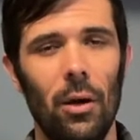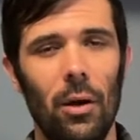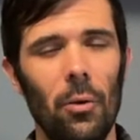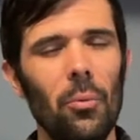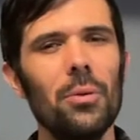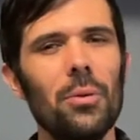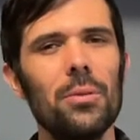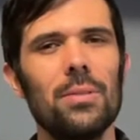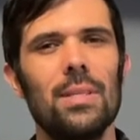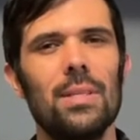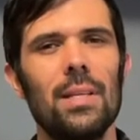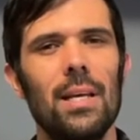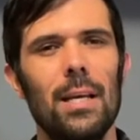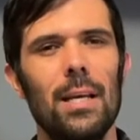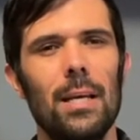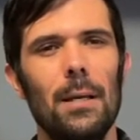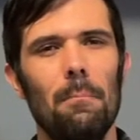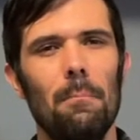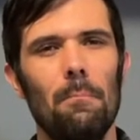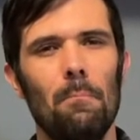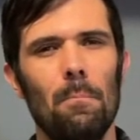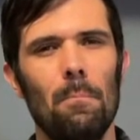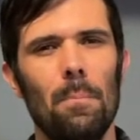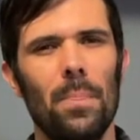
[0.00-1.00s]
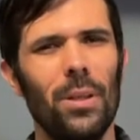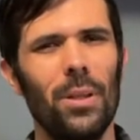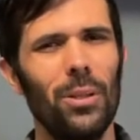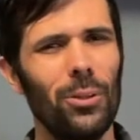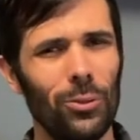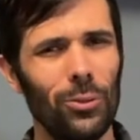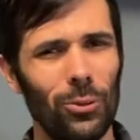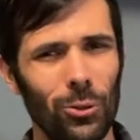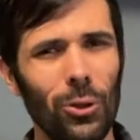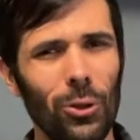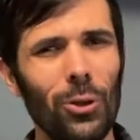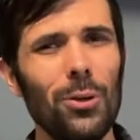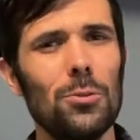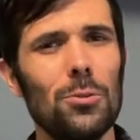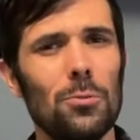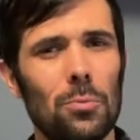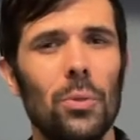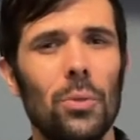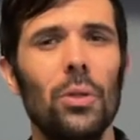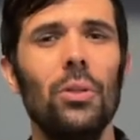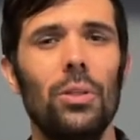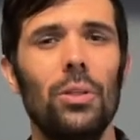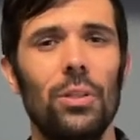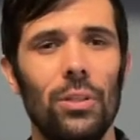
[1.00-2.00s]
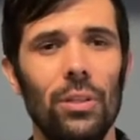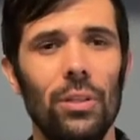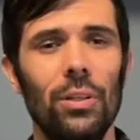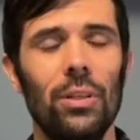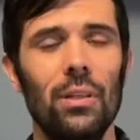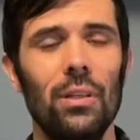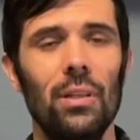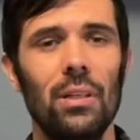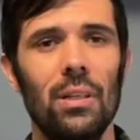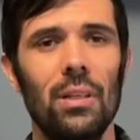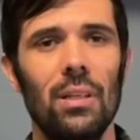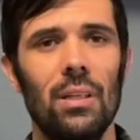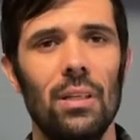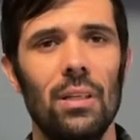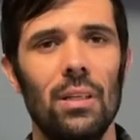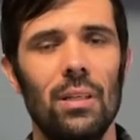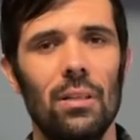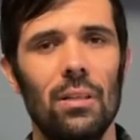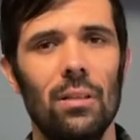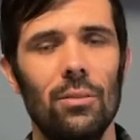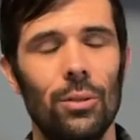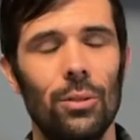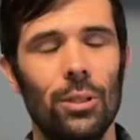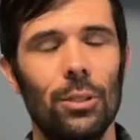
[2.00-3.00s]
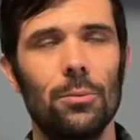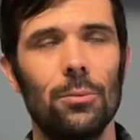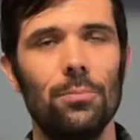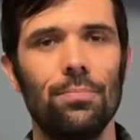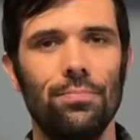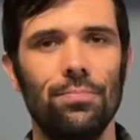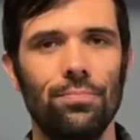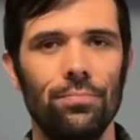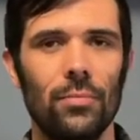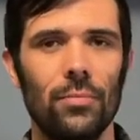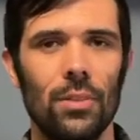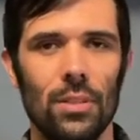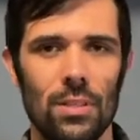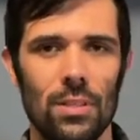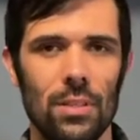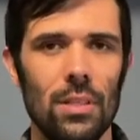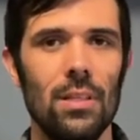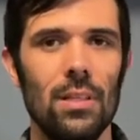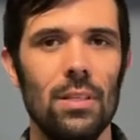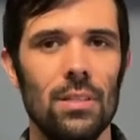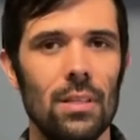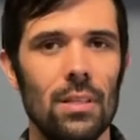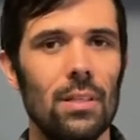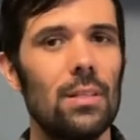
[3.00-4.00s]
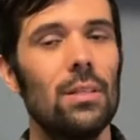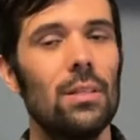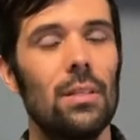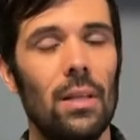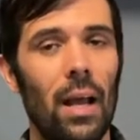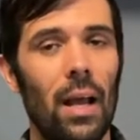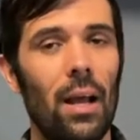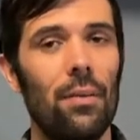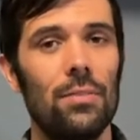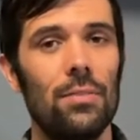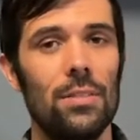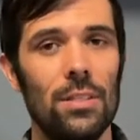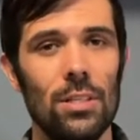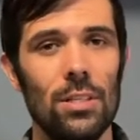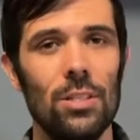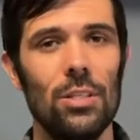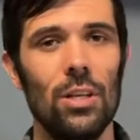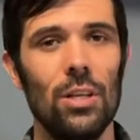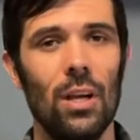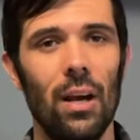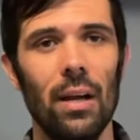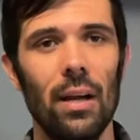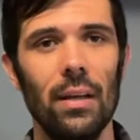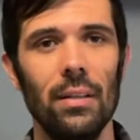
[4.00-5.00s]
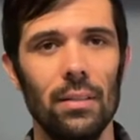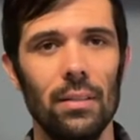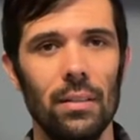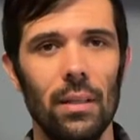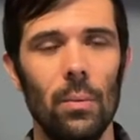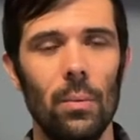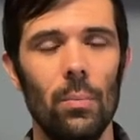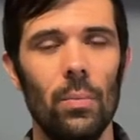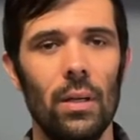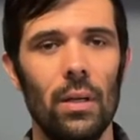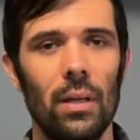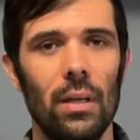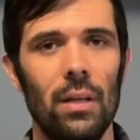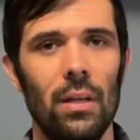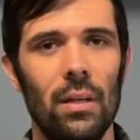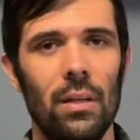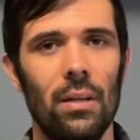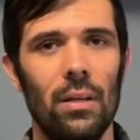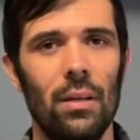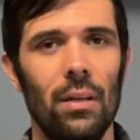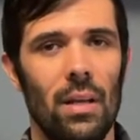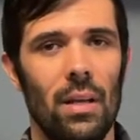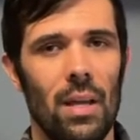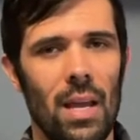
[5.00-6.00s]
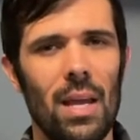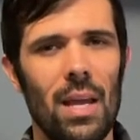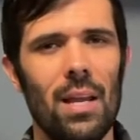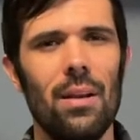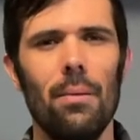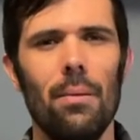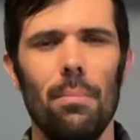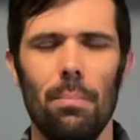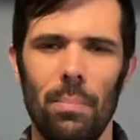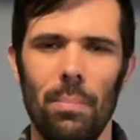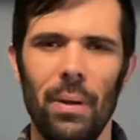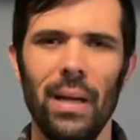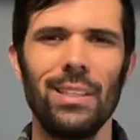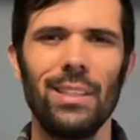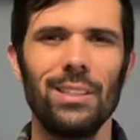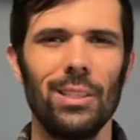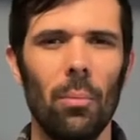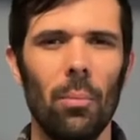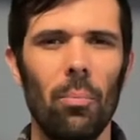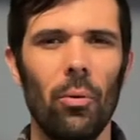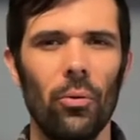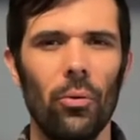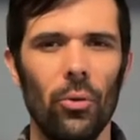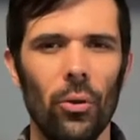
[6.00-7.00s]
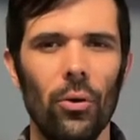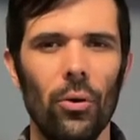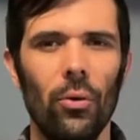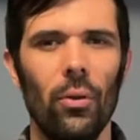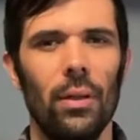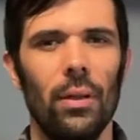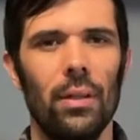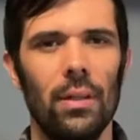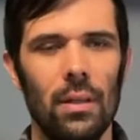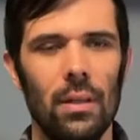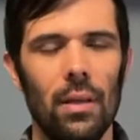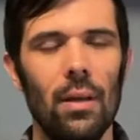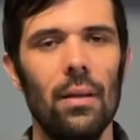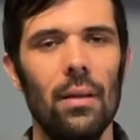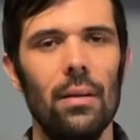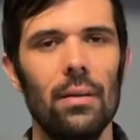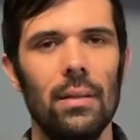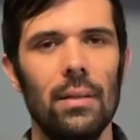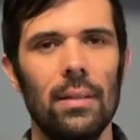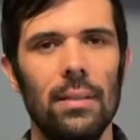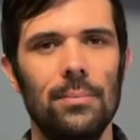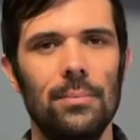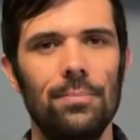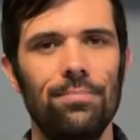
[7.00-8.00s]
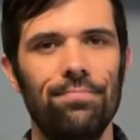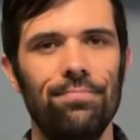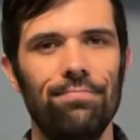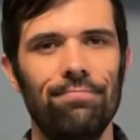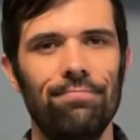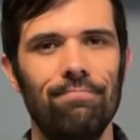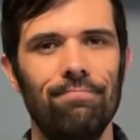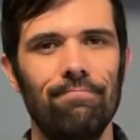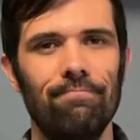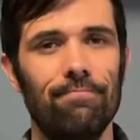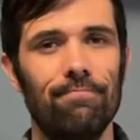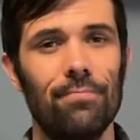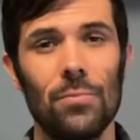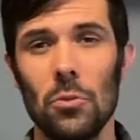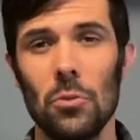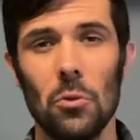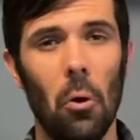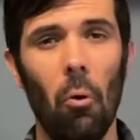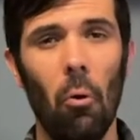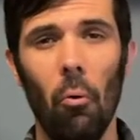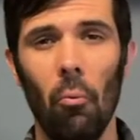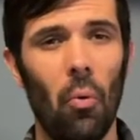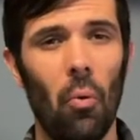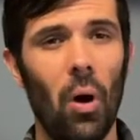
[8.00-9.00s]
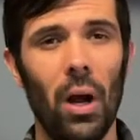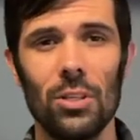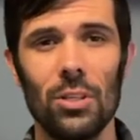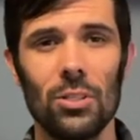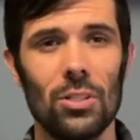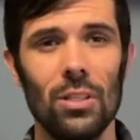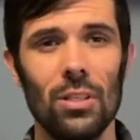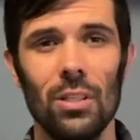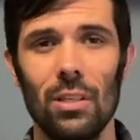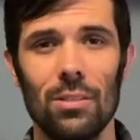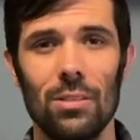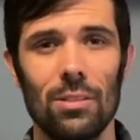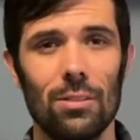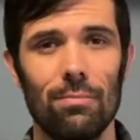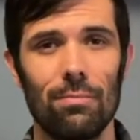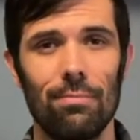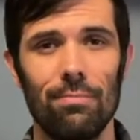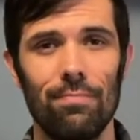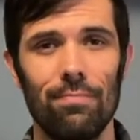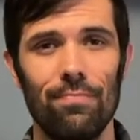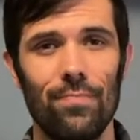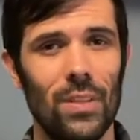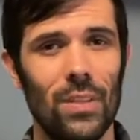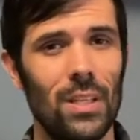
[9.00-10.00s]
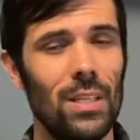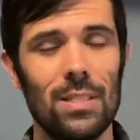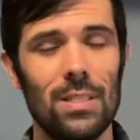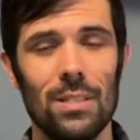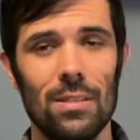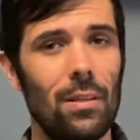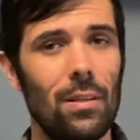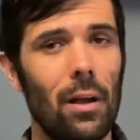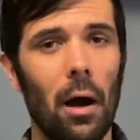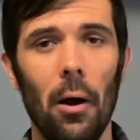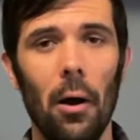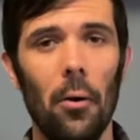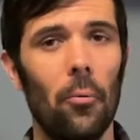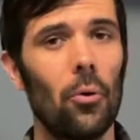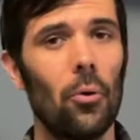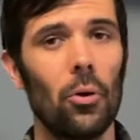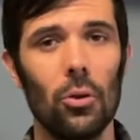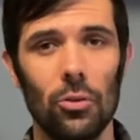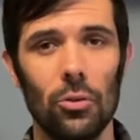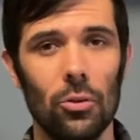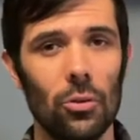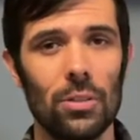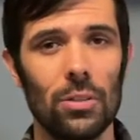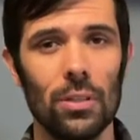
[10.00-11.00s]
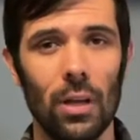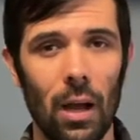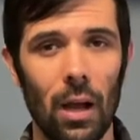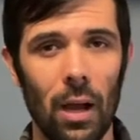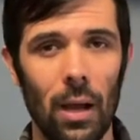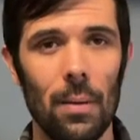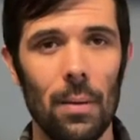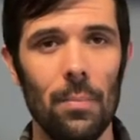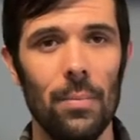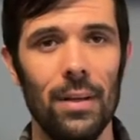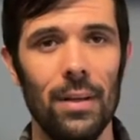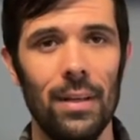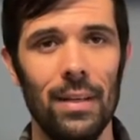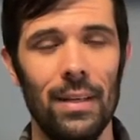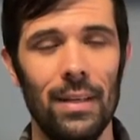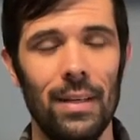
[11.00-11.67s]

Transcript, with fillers: I will say, it looks really good. Well, the scenes that didn't have CGI in them, and it picks up a little at the end. Don't watch this. It's not worth your time.